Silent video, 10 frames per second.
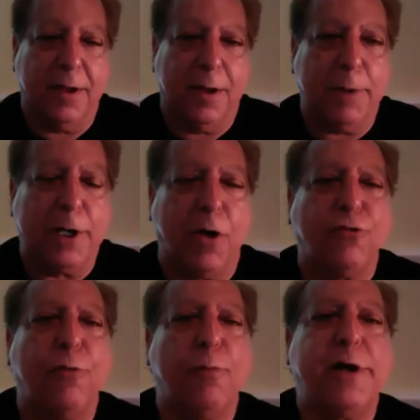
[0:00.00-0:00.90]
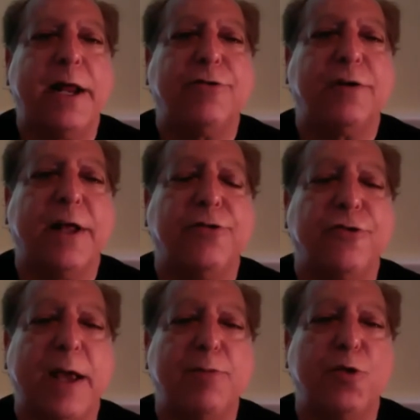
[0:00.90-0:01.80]
But it also protects against
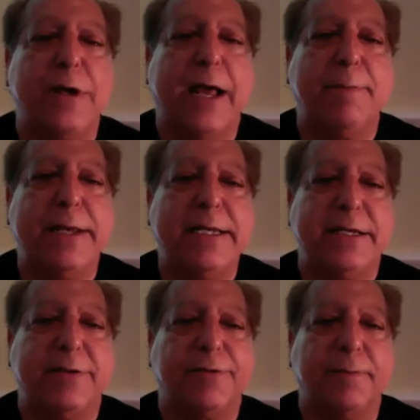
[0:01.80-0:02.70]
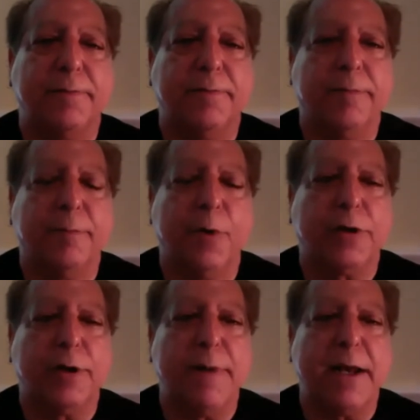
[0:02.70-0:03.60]
type 2 diabetes,
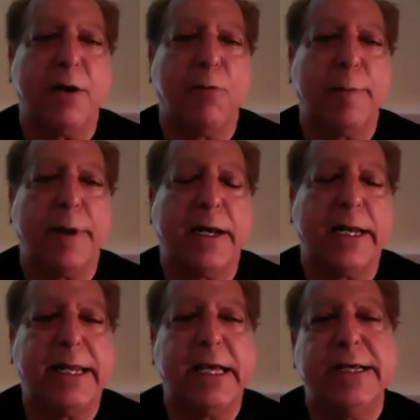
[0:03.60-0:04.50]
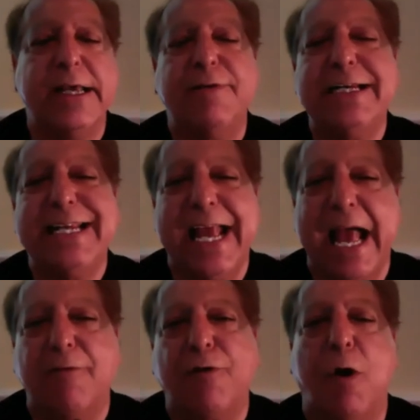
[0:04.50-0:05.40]
both in men and women. Here, even
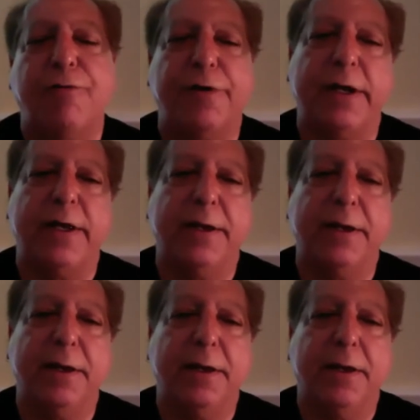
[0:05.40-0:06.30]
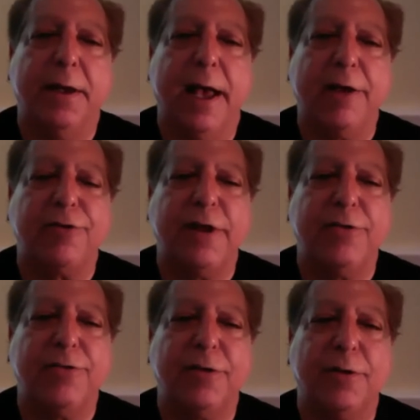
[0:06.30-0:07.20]
decaf coffee has
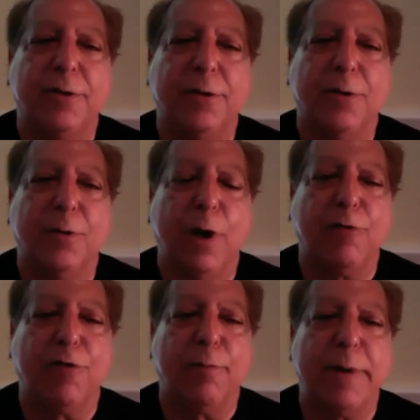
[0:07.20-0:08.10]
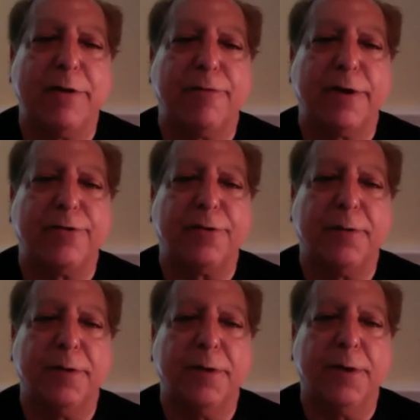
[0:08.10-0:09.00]
these wonderful benefits.
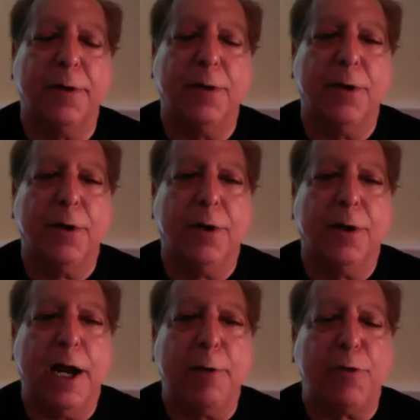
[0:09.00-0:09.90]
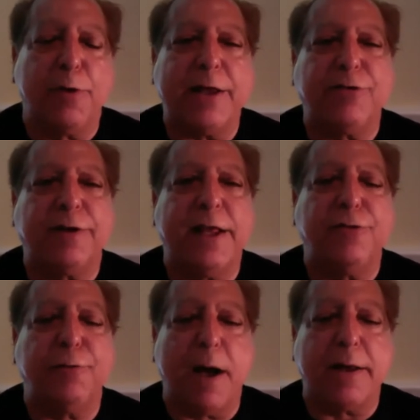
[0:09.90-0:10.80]
It protects
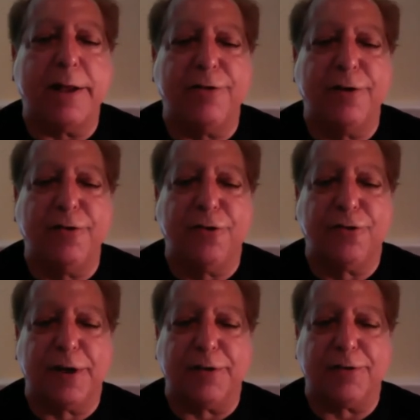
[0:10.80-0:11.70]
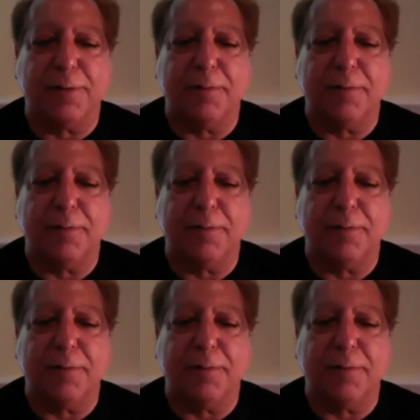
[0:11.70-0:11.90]
against Parkinson's disease.